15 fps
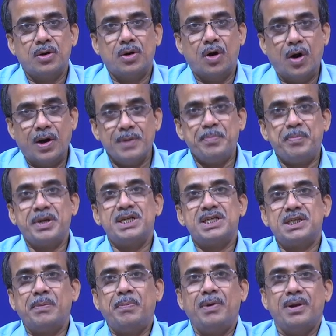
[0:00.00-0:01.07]
on
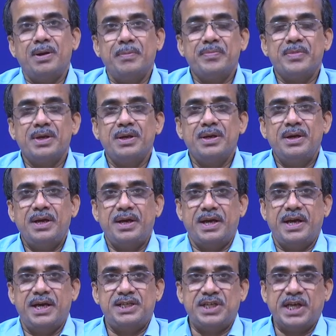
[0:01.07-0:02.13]
principle
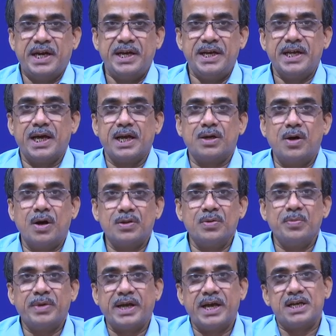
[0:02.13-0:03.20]
a genetic
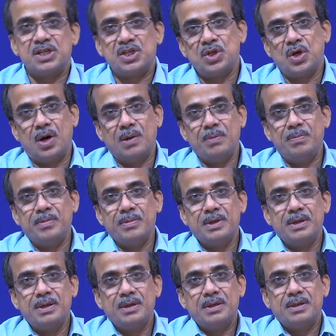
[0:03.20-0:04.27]
algorithm can solve
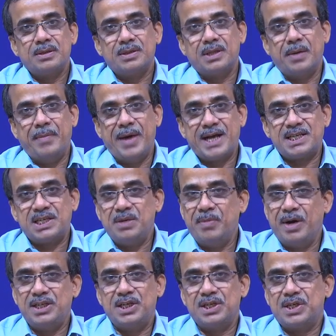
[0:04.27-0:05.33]
the
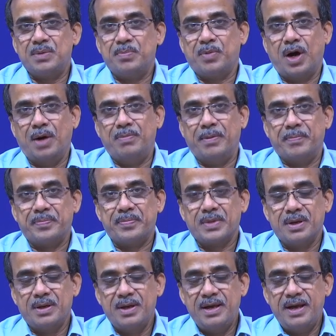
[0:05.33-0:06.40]
maximization problem.
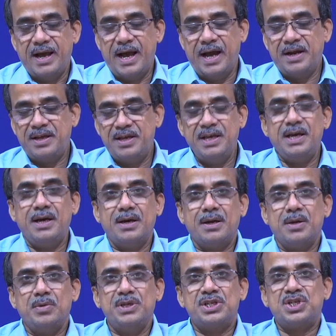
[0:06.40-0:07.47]
And here
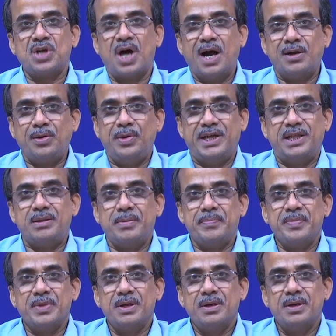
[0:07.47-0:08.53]
we start with
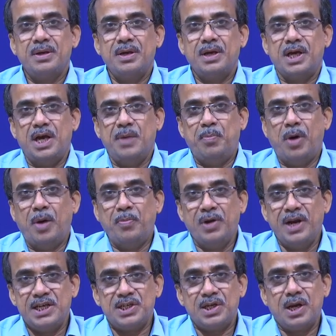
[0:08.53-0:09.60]
a
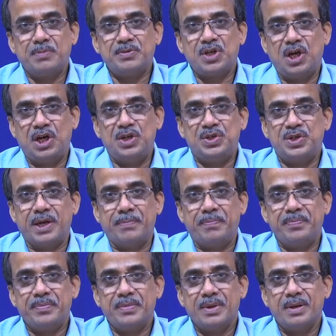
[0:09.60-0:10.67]
population of solution
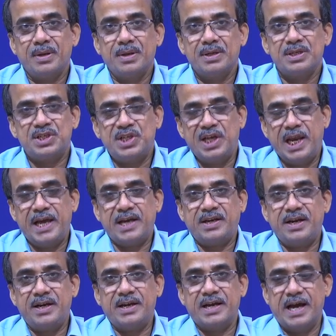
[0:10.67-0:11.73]

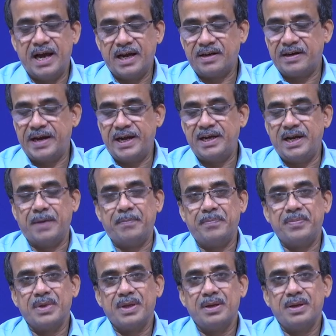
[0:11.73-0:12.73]
selected at random,